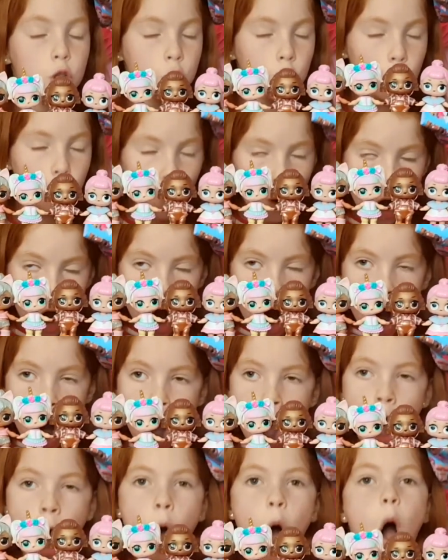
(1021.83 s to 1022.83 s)
You are
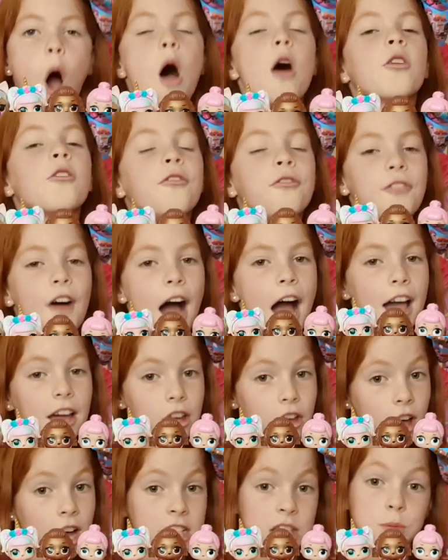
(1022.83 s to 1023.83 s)
on
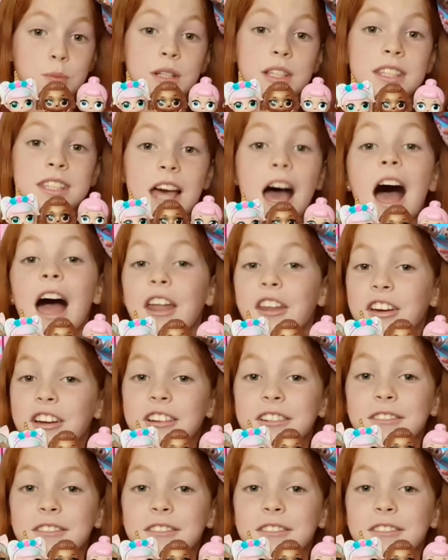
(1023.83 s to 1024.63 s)
fire, as we said.